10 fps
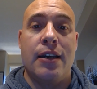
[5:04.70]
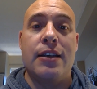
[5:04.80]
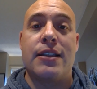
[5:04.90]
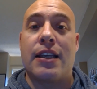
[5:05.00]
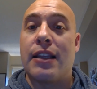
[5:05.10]

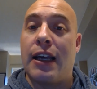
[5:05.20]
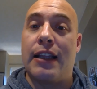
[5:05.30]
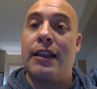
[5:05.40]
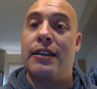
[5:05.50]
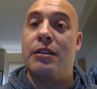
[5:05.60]
is
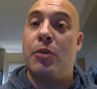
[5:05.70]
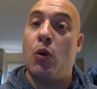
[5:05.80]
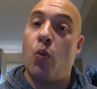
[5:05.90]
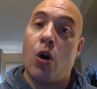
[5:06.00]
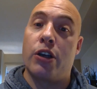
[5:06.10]
unlikely to be
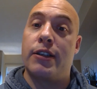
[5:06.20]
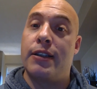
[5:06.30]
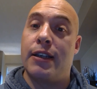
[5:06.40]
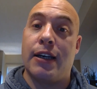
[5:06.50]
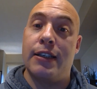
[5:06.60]
wanted
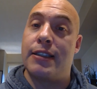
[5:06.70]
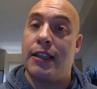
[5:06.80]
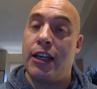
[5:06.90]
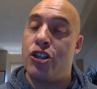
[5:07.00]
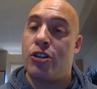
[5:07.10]
in
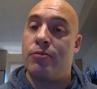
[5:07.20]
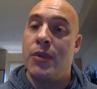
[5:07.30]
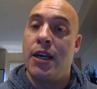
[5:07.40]
isolation,